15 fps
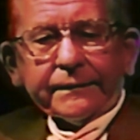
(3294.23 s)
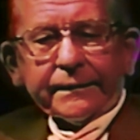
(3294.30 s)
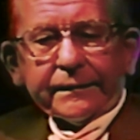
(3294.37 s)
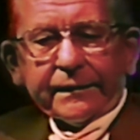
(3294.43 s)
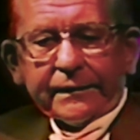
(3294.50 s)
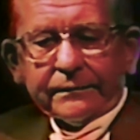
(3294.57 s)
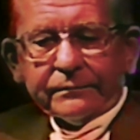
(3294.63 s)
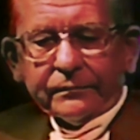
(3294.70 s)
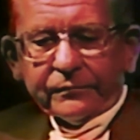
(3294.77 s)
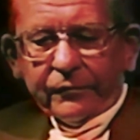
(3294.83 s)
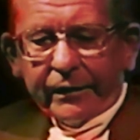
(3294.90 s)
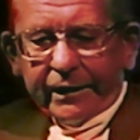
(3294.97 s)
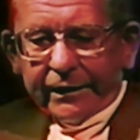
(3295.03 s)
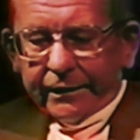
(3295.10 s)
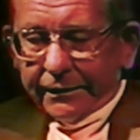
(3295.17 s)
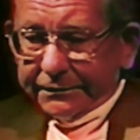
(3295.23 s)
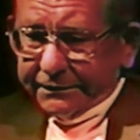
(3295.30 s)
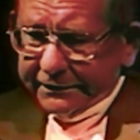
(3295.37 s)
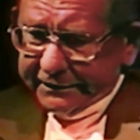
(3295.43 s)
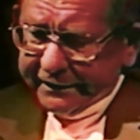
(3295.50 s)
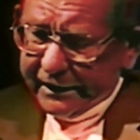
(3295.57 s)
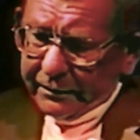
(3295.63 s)
And they
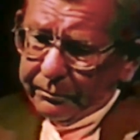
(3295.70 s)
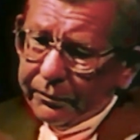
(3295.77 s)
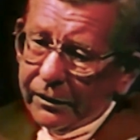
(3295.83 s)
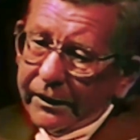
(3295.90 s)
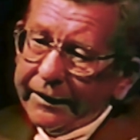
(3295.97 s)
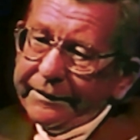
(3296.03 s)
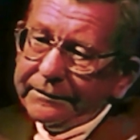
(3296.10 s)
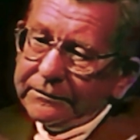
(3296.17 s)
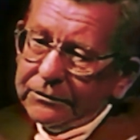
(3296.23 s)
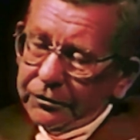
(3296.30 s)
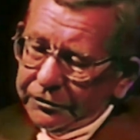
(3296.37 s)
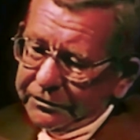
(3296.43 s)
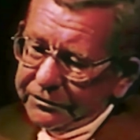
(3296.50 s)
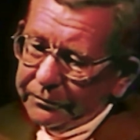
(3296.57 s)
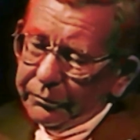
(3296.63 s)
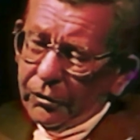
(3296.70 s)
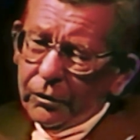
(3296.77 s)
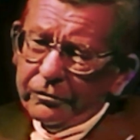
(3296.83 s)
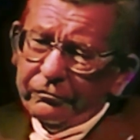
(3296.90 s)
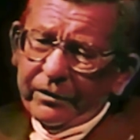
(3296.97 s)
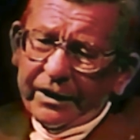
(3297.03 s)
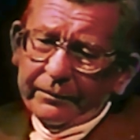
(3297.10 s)
invited us to stop by and to look
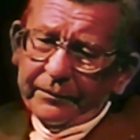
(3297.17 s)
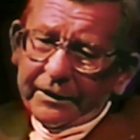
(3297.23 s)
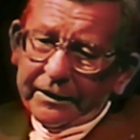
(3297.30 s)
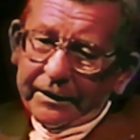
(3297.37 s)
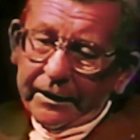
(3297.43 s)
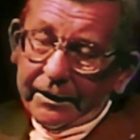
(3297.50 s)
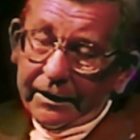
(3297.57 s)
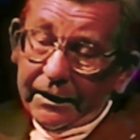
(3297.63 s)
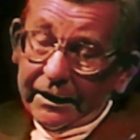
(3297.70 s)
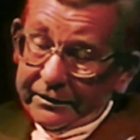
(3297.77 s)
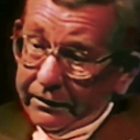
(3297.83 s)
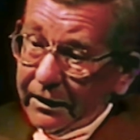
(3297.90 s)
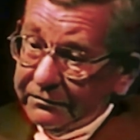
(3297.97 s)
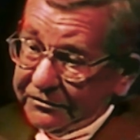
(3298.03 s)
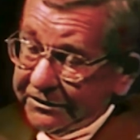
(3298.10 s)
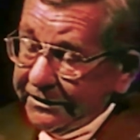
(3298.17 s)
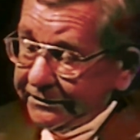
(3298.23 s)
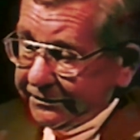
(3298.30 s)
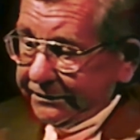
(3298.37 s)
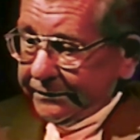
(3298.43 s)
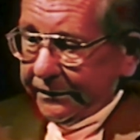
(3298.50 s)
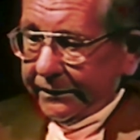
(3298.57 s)
at the program. And
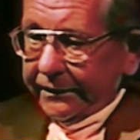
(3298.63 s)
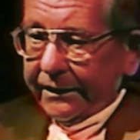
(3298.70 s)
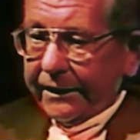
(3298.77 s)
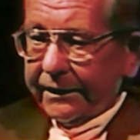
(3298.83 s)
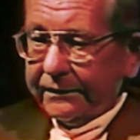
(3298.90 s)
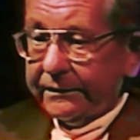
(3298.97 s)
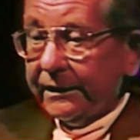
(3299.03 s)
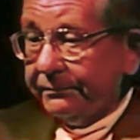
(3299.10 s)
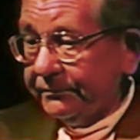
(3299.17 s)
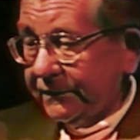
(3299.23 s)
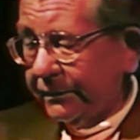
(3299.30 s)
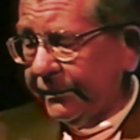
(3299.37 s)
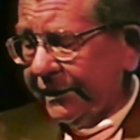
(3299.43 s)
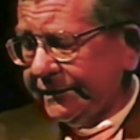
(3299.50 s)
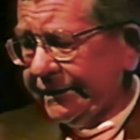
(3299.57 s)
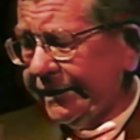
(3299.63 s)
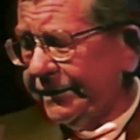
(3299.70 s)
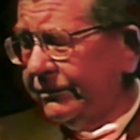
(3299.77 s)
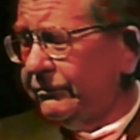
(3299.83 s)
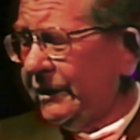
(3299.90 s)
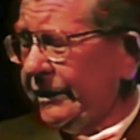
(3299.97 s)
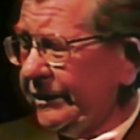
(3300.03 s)
I've since
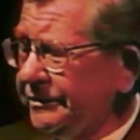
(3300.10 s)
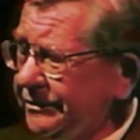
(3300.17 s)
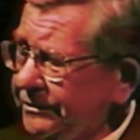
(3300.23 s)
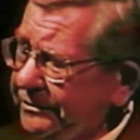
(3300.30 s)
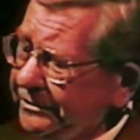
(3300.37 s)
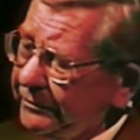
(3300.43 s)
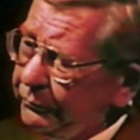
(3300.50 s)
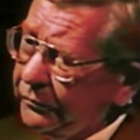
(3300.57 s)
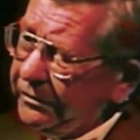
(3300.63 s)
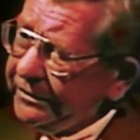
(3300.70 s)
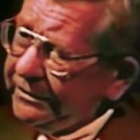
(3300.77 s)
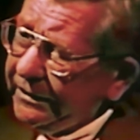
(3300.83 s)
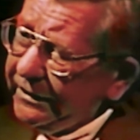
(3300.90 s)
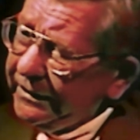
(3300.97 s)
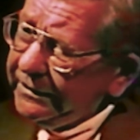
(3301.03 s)
maintained a relationship